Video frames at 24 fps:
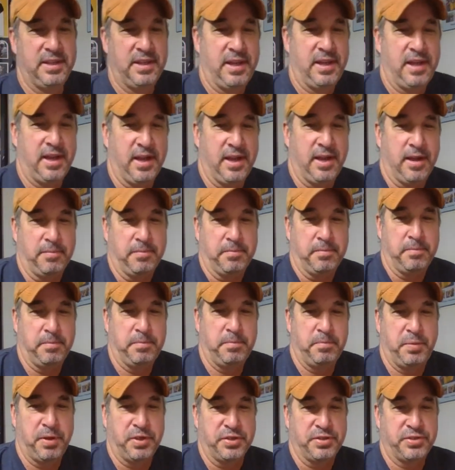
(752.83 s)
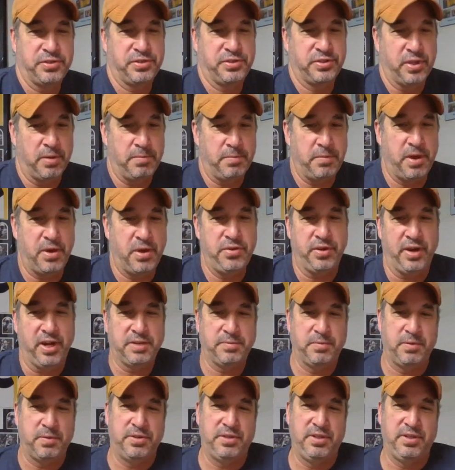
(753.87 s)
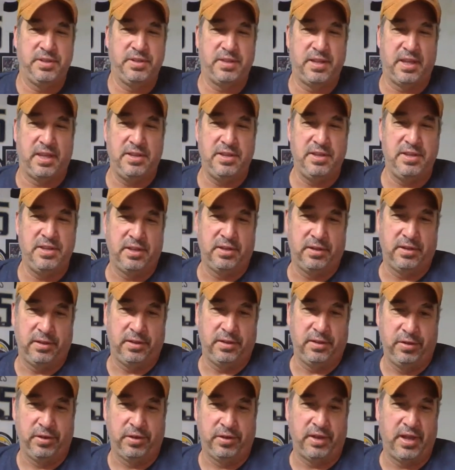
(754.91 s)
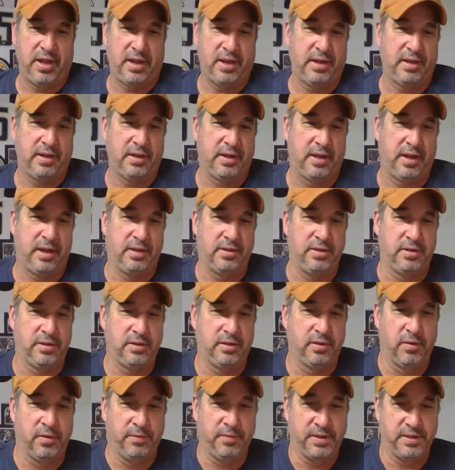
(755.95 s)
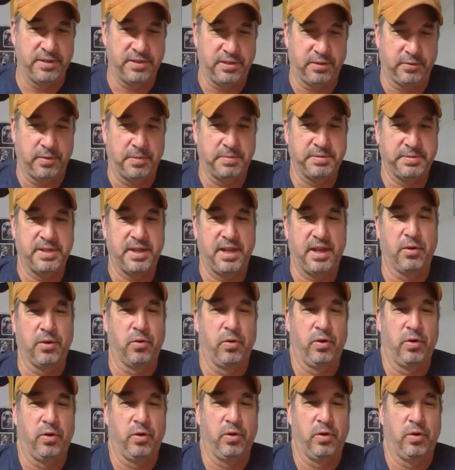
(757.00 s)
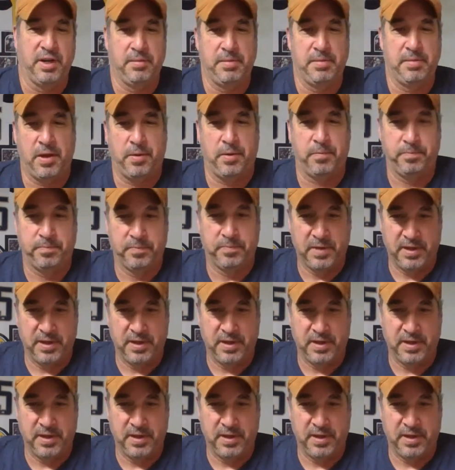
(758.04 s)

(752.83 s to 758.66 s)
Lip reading: but some other experts that you can look at and you can go visit their website or you can read about